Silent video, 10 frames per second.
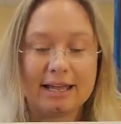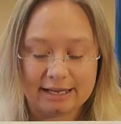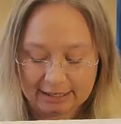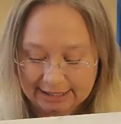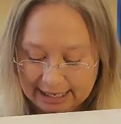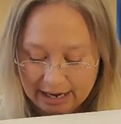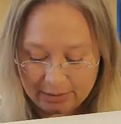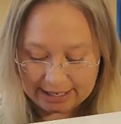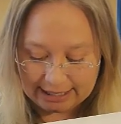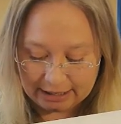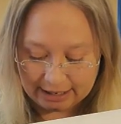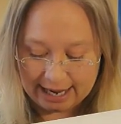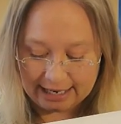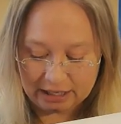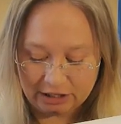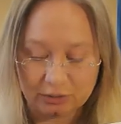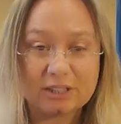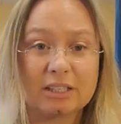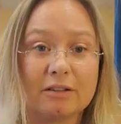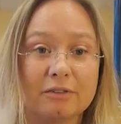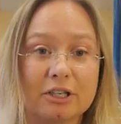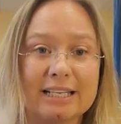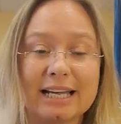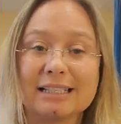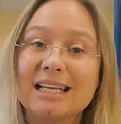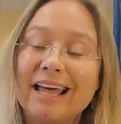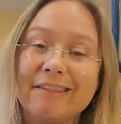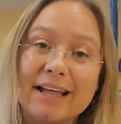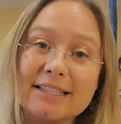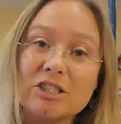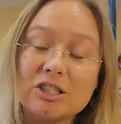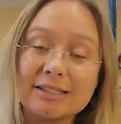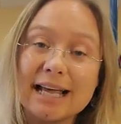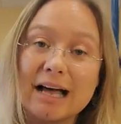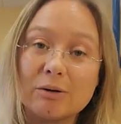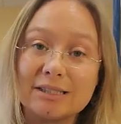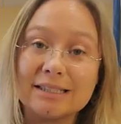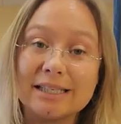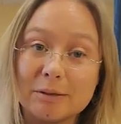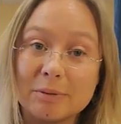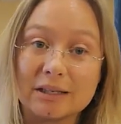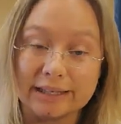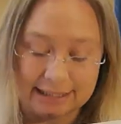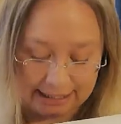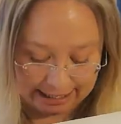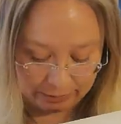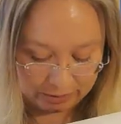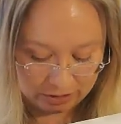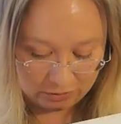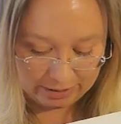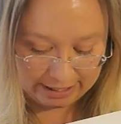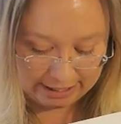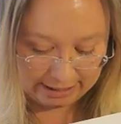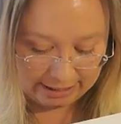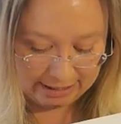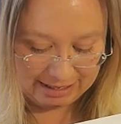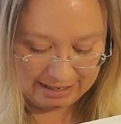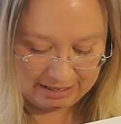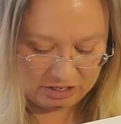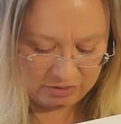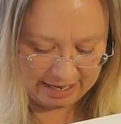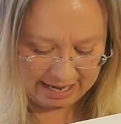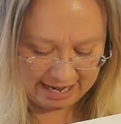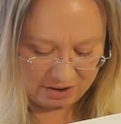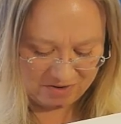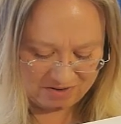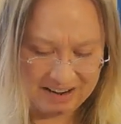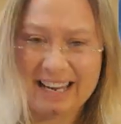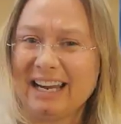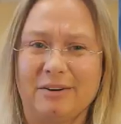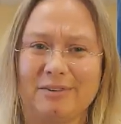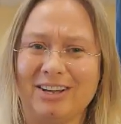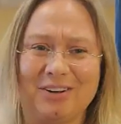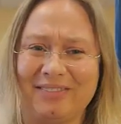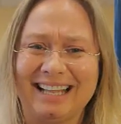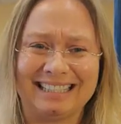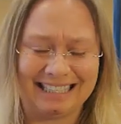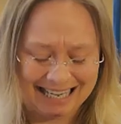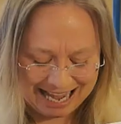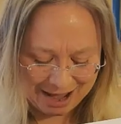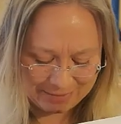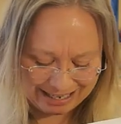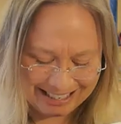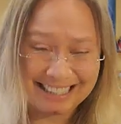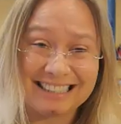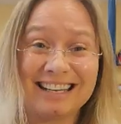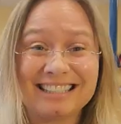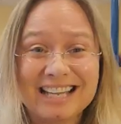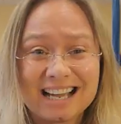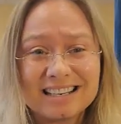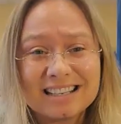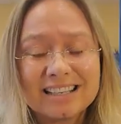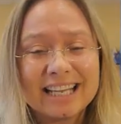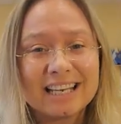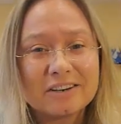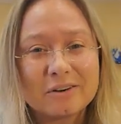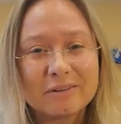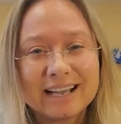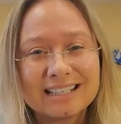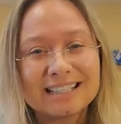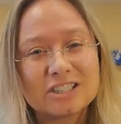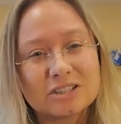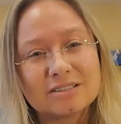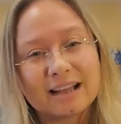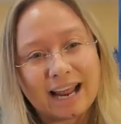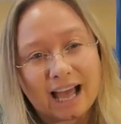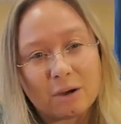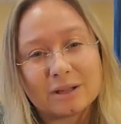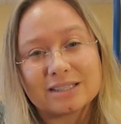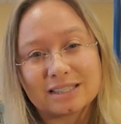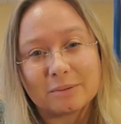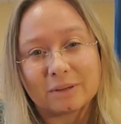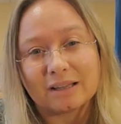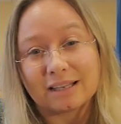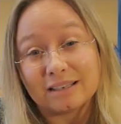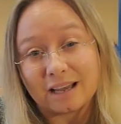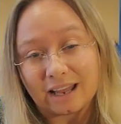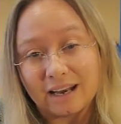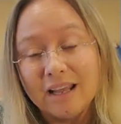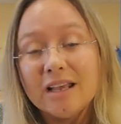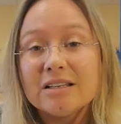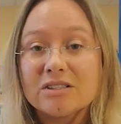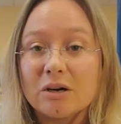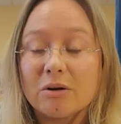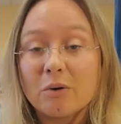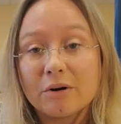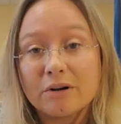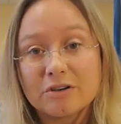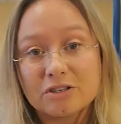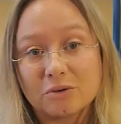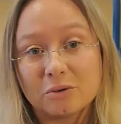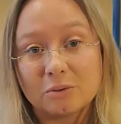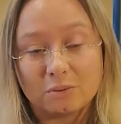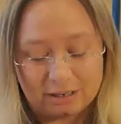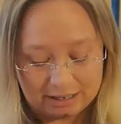See how I did it kind of close to the vertex? That's just how it's typically done. We don't want to do that out here. No, I mean, it's not technically incorrect. It's just not how it's typically done. So in order to